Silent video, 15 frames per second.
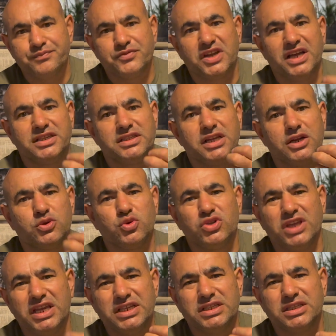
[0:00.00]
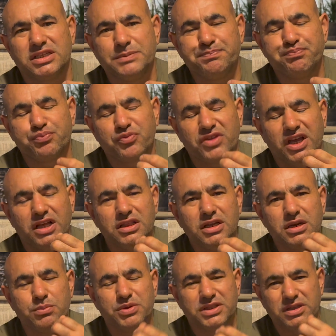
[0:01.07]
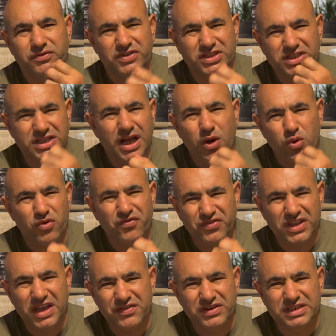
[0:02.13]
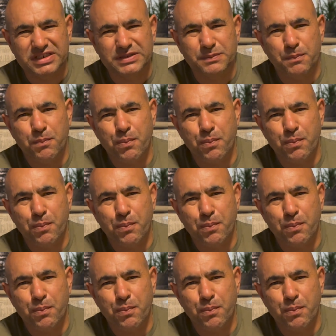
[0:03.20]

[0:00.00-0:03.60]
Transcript: I start to taste a little bit of sour flavors,